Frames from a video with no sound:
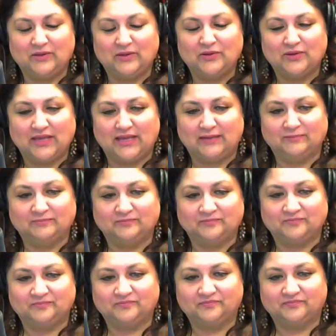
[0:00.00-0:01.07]
Oh, they're supposed to be
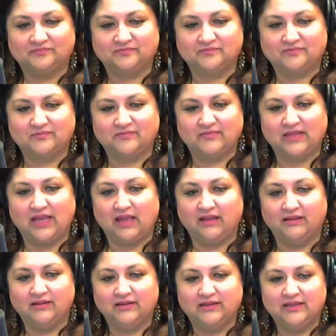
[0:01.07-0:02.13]
in school, right? Yeah.
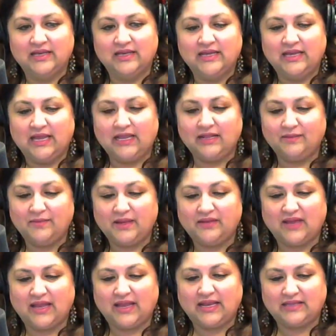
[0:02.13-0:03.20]
Yeah. In the
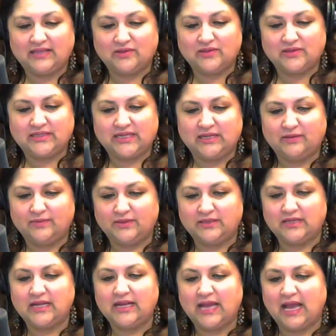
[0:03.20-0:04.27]
meanwhile, let's also tell you,
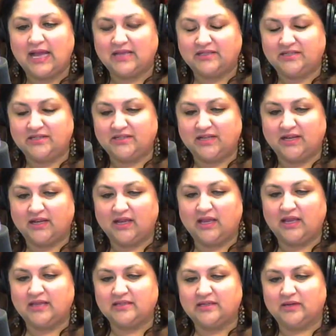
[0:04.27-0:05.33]
Bandijan,
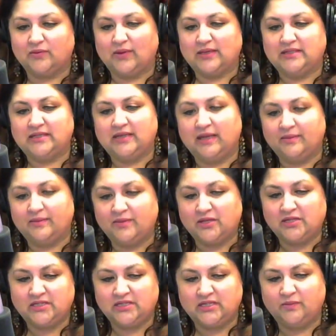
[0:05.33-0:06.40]
AstraZeneca has requested
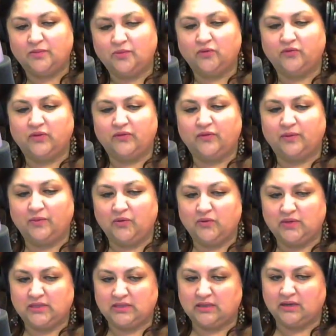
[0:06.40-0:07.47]
emergency approval from
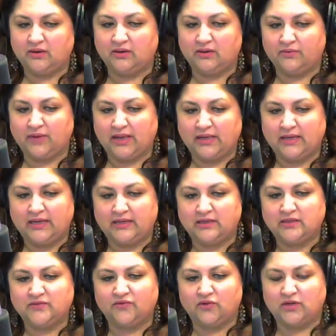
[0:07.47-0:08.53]
US uh,
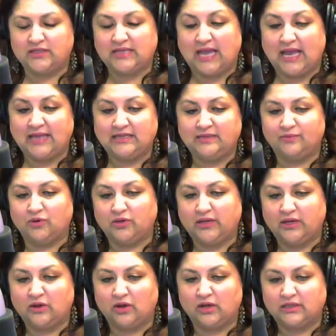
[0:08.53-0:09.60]
regulators for its
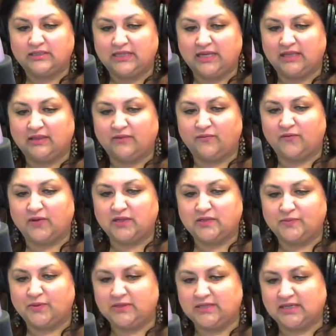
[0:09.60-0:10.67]
antibody cocktail, the
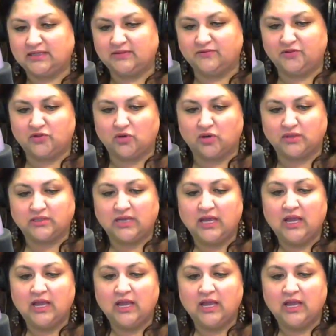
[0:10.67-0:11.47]
first protective shot